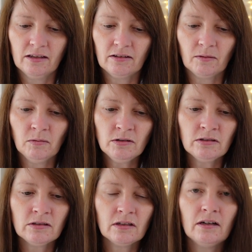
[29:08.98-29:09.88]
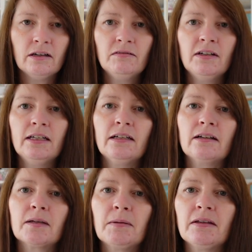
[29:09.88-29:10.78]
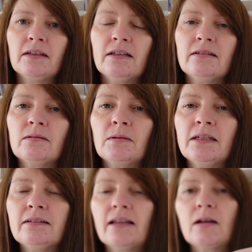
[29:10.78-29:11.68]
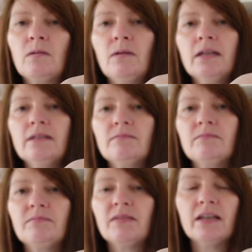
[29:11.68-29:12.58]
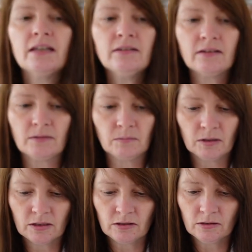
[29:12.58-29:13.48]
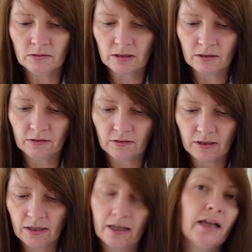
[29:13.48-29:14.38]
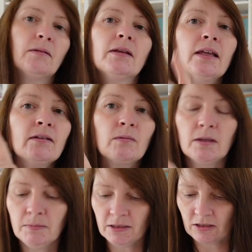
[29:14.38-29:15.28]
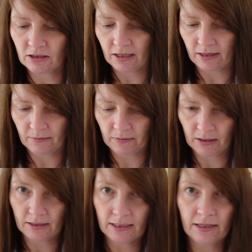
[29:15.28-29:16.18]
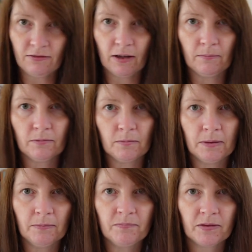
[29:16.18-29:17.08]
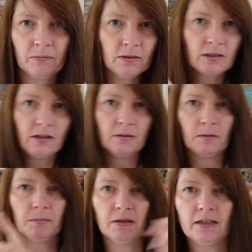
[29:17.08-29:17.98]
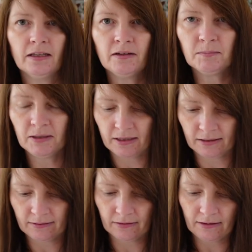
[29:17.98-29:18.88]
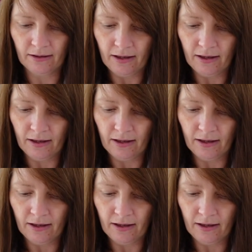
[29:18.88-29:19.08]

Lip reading: So what's I really like about these as well is they're quite, yeah, that doesn't work at all. You can't see a thing. Anyway, that's why the picture's here. I'm going to leave it up for a bit. Which side am I putting it? Let's put it that side.